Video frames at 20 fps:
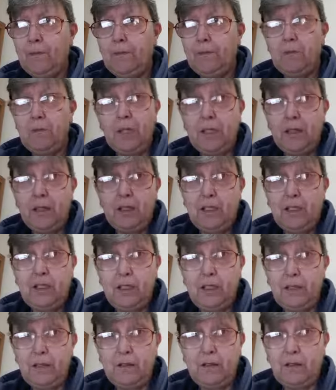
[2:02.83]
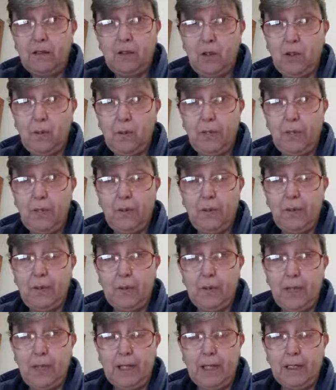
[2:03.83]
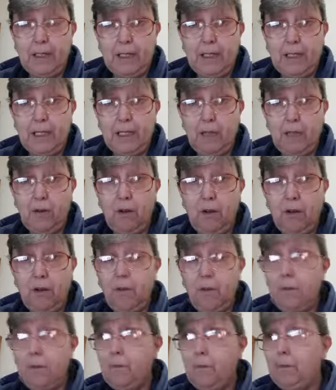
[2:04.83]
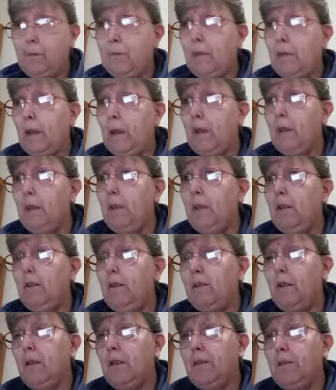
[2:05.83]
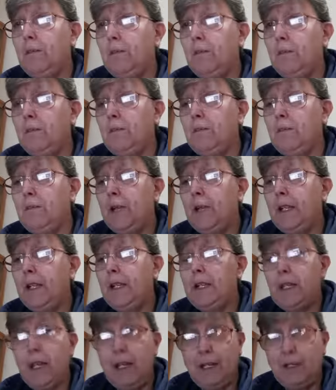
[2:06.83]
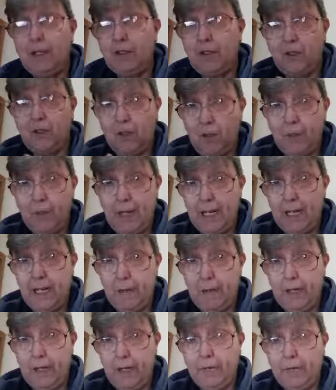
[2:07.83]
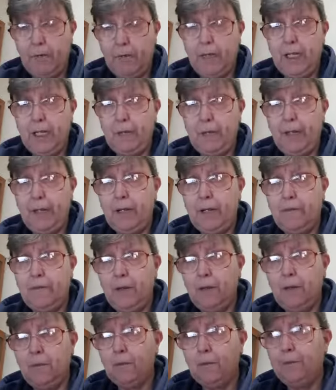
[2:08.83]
because it doesn't stop people from accessing alcohol, right? But it can't stop anybody from being a pedophile.